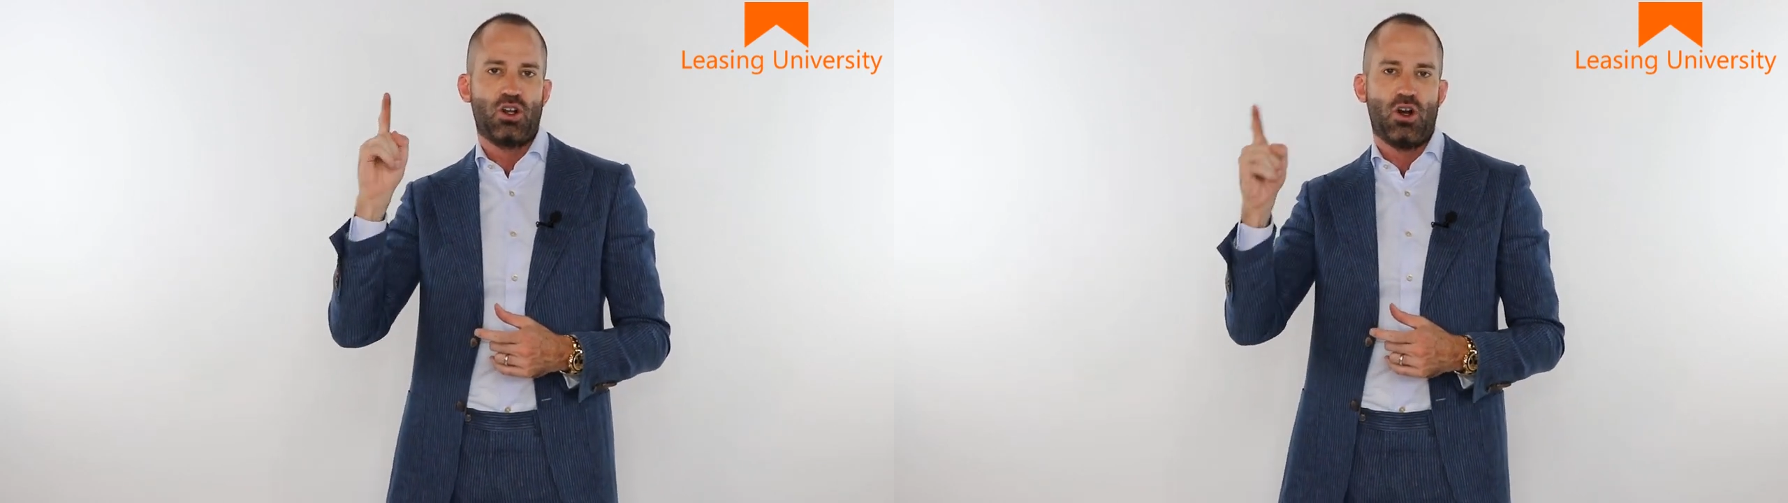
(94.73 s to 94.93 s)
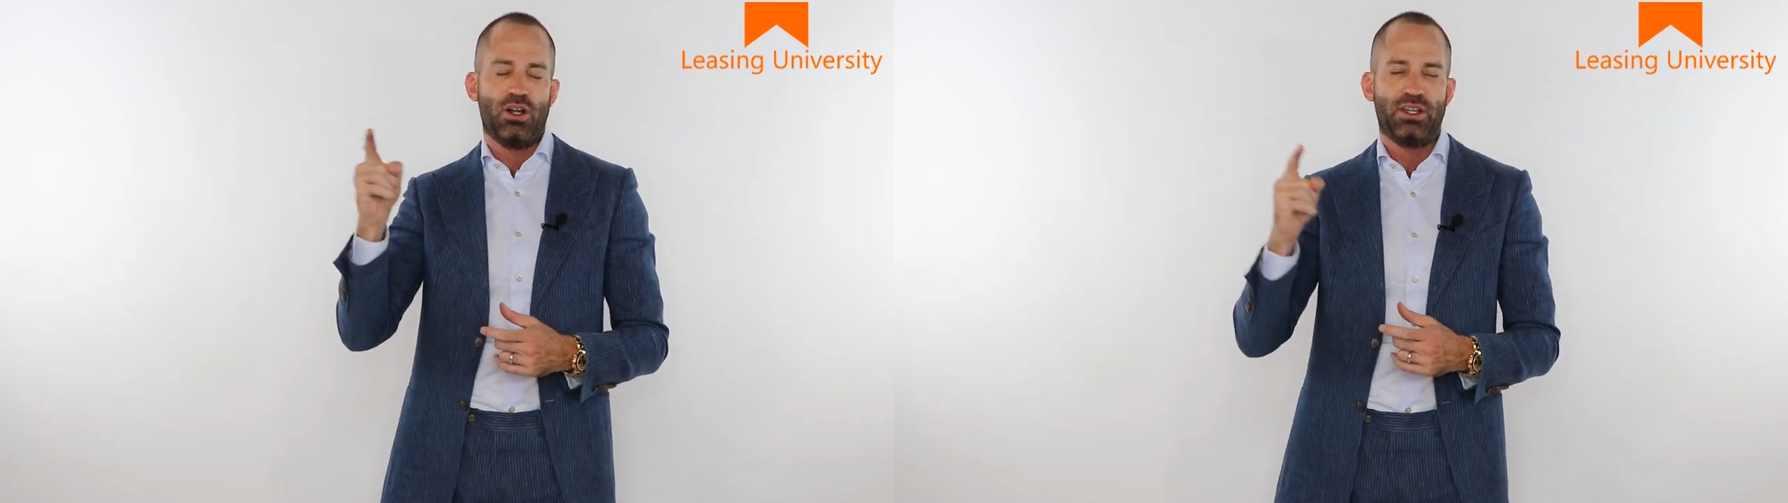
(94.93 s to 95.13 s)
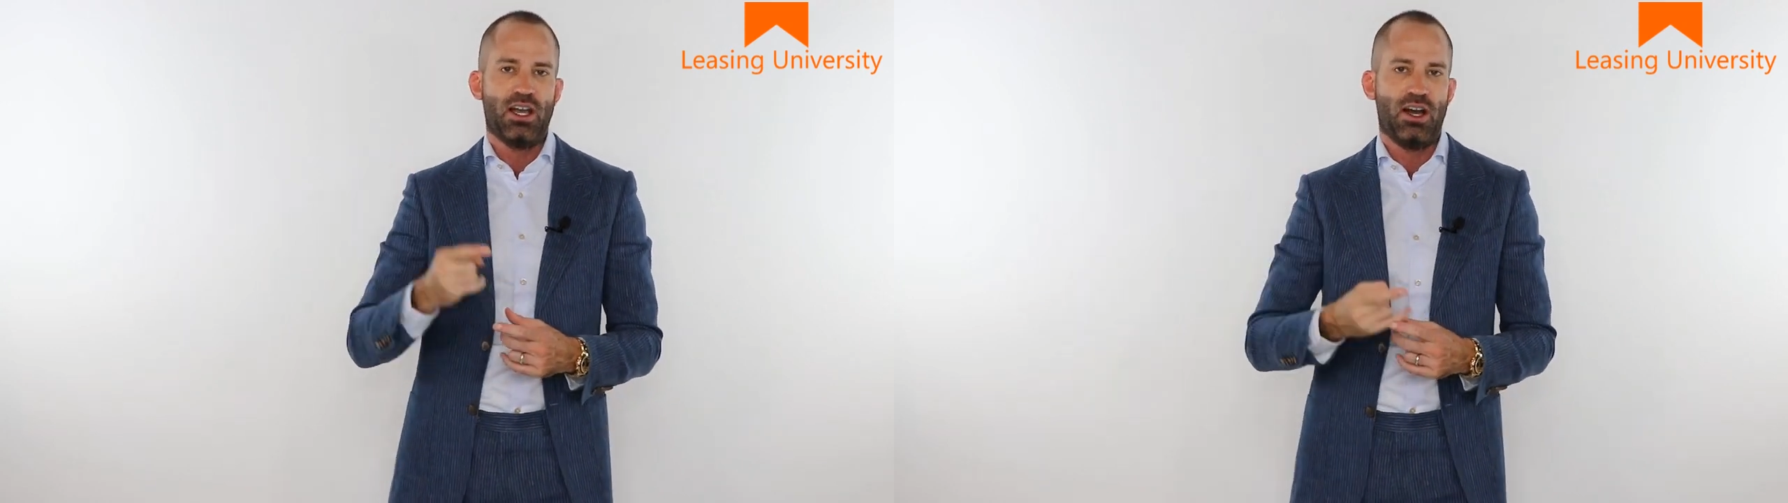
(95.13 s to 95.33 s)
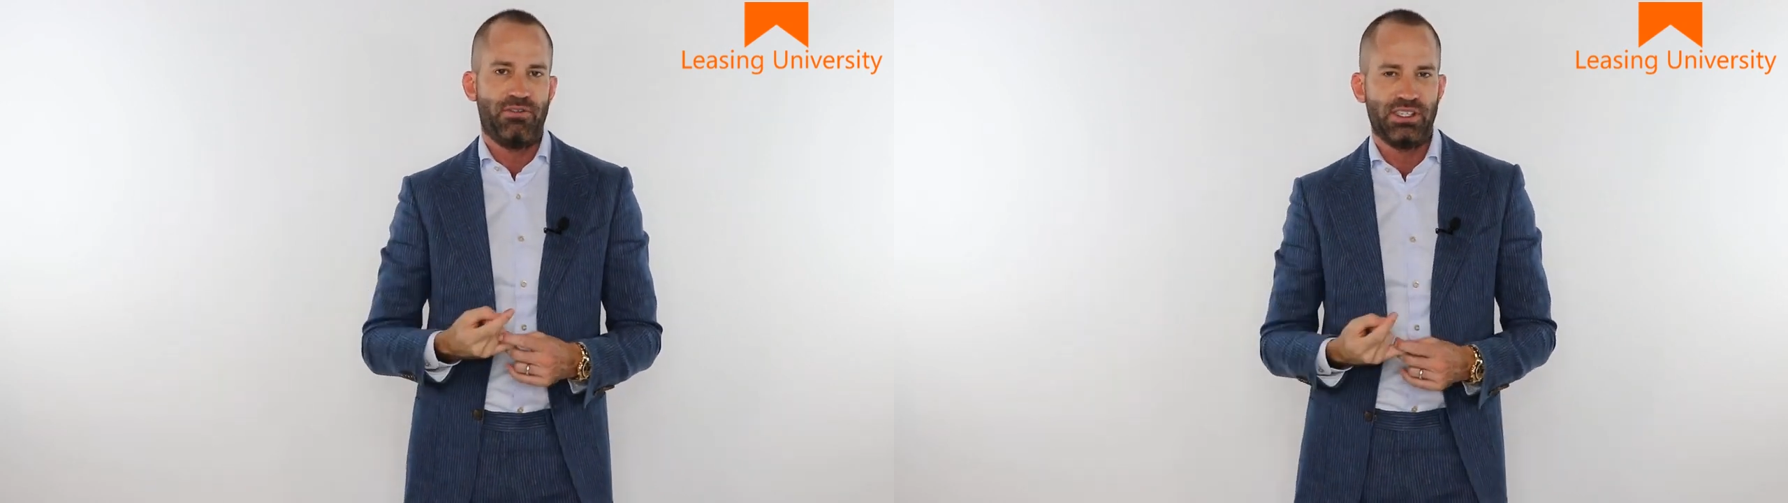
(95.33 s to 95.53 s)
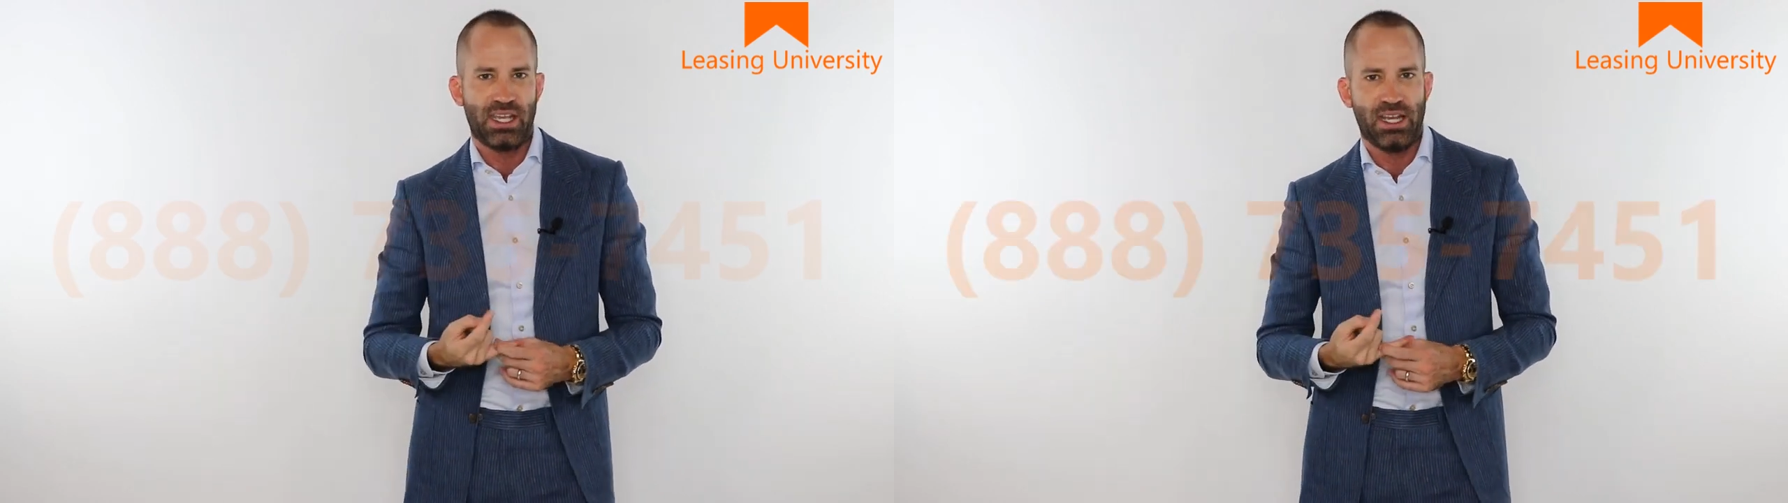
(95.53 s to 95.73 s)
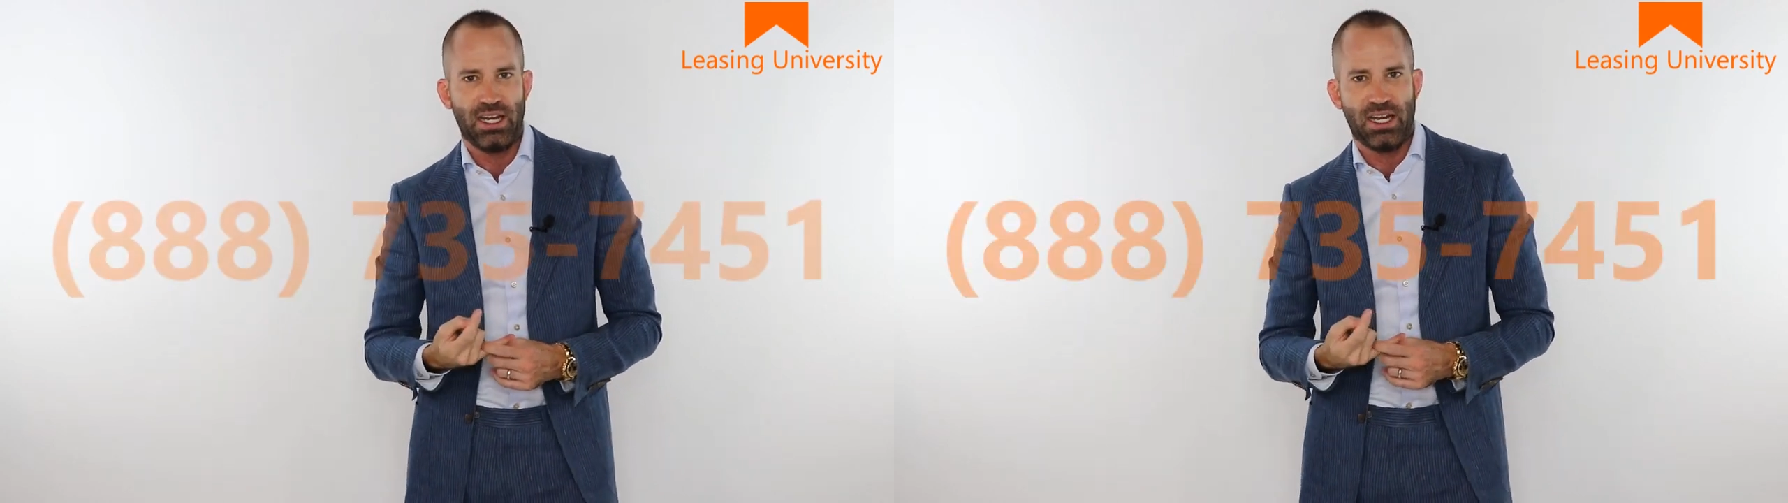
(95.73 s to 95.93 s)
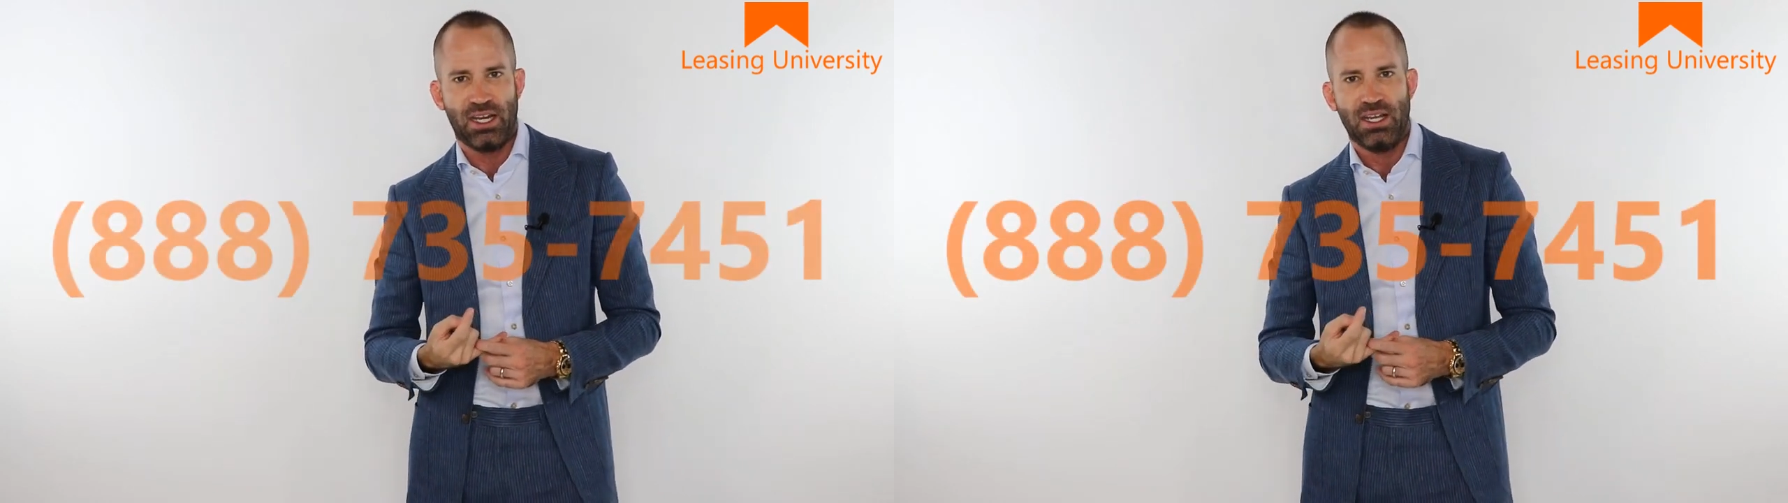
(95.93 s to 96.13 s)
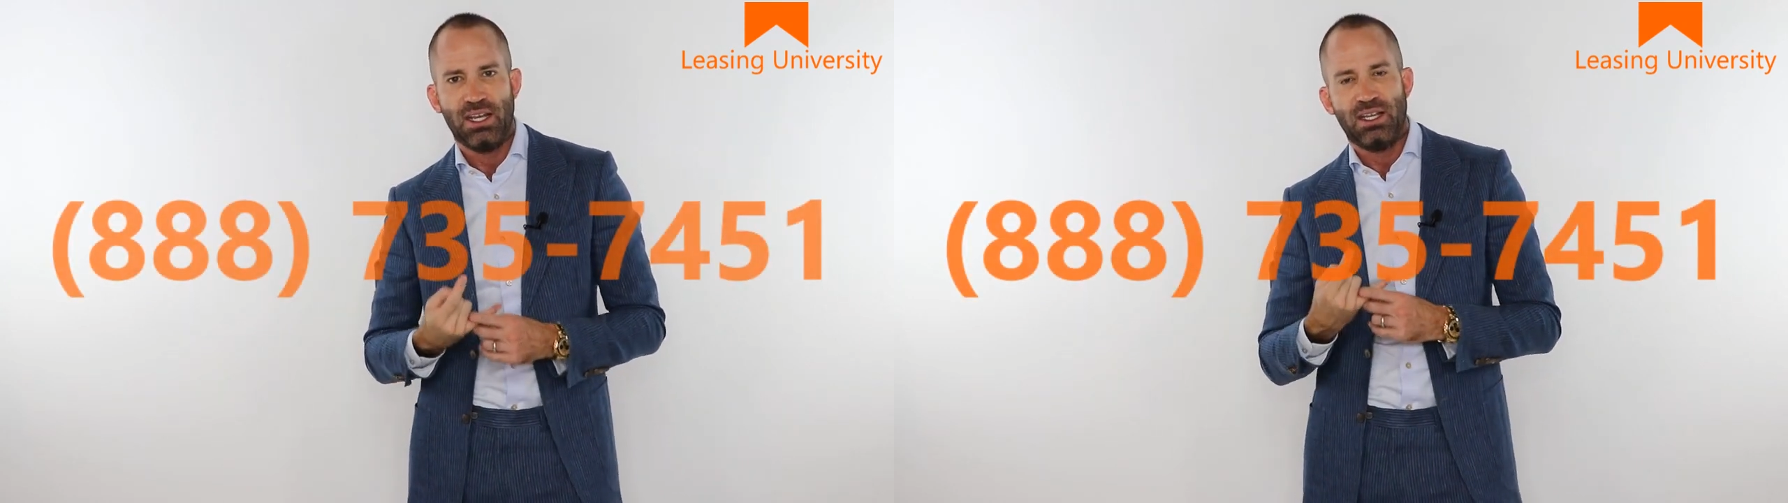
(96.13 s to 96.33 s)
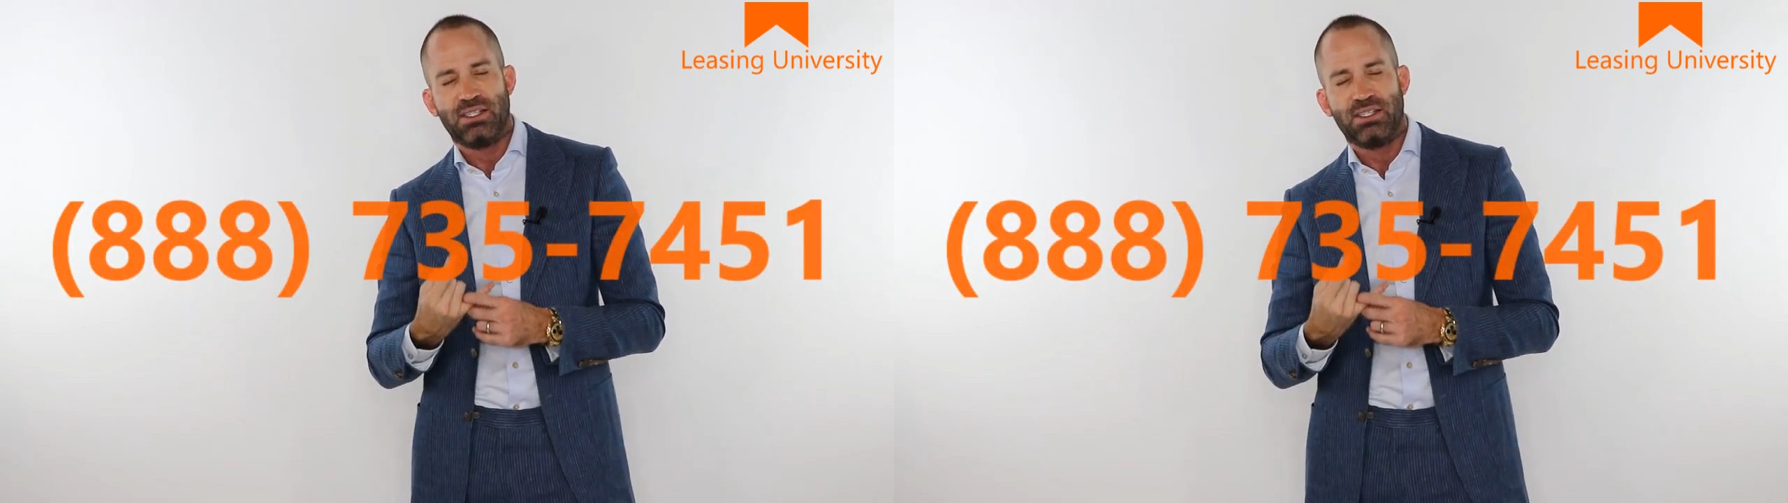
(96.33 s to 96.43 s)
call the office 888